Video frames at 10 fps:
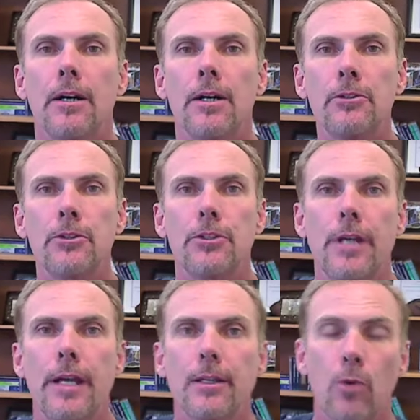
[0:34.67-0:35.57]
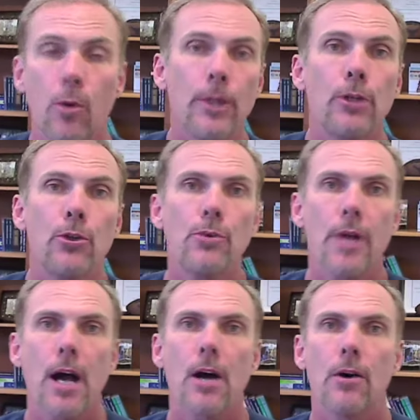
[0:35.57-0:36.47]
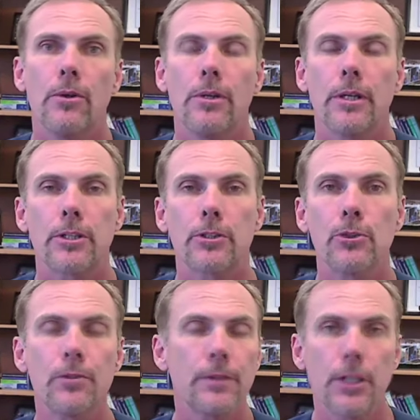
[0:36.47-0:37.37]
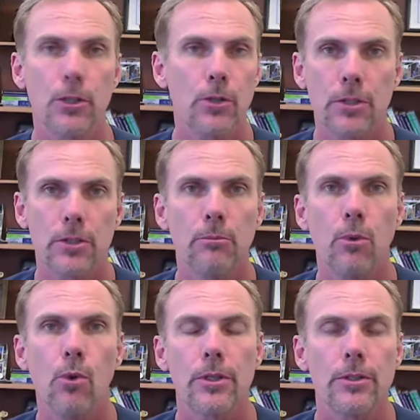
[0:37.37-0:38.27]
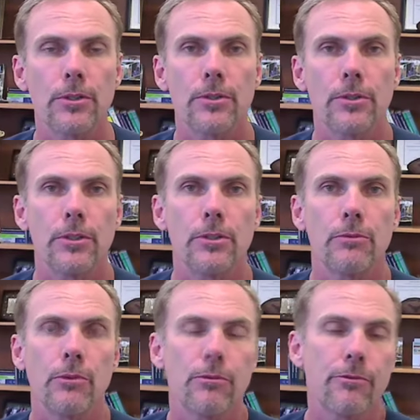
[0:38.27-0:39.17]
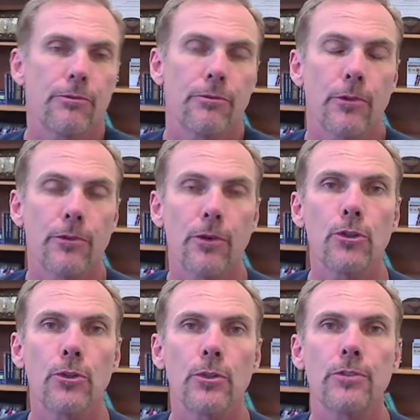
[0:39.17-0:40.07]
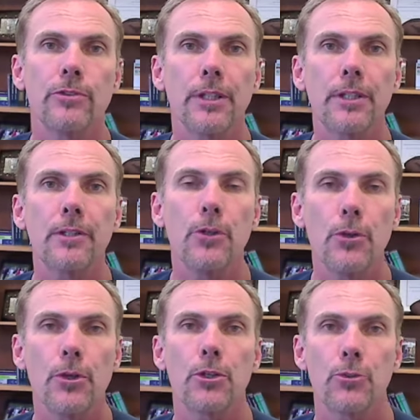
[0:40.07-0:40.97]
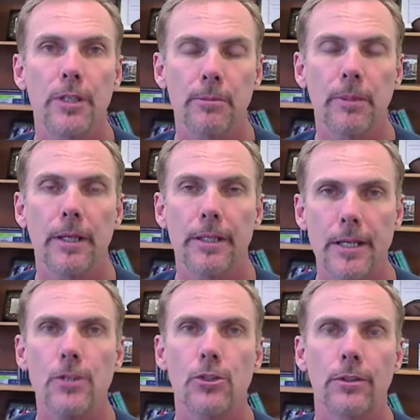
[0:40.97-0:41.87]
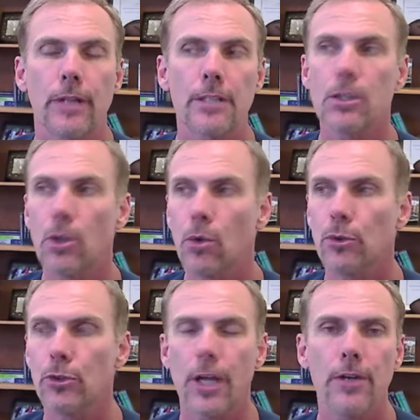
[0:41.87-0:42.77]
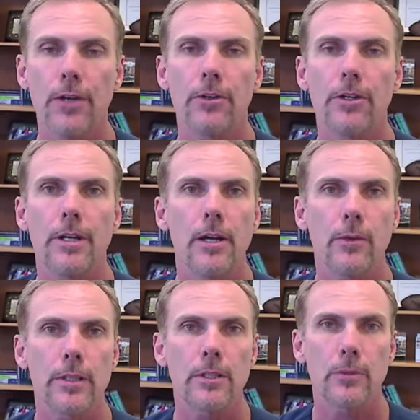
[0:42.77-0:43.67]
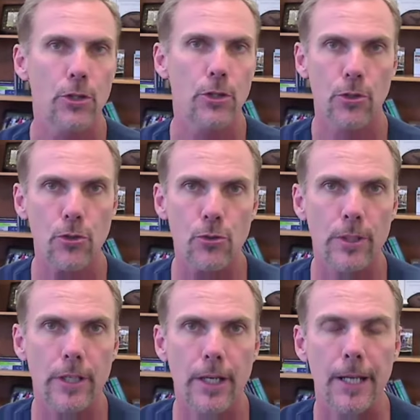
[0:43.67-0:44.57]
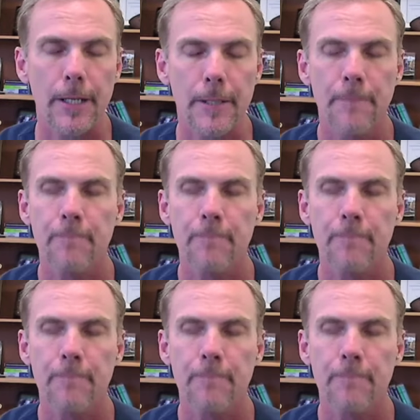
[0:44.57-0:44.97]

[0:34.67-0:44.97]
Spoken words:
Understand that what we do now exclusively across the board is referred to as follicular unit transplantation. That's the gold standard in hair restoration surgery today.